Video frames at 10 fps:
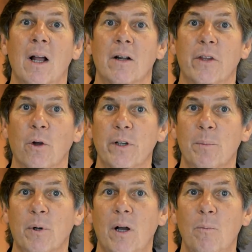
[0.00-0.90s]
The only
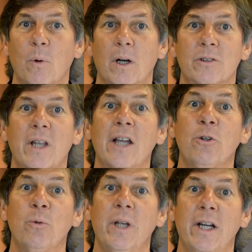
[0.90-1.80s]
problem was that
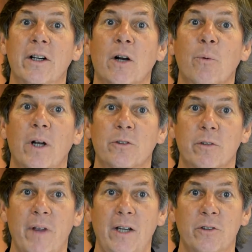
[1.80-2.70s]
you needed a
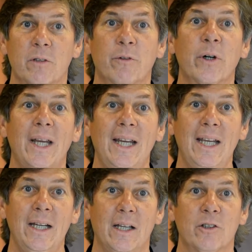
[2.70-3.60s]
reservation for
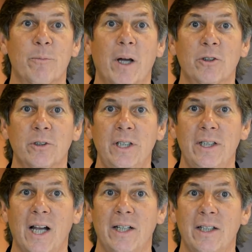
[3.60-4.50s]
any specialty
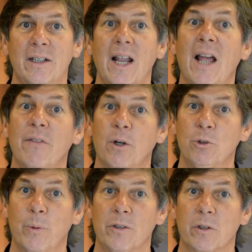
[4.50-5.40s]
dining, and
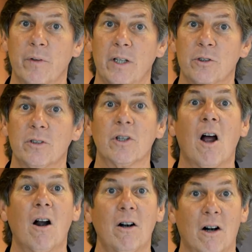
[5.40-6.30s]
those reservations
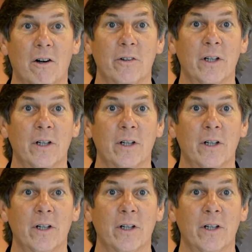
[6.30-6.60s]
are hard to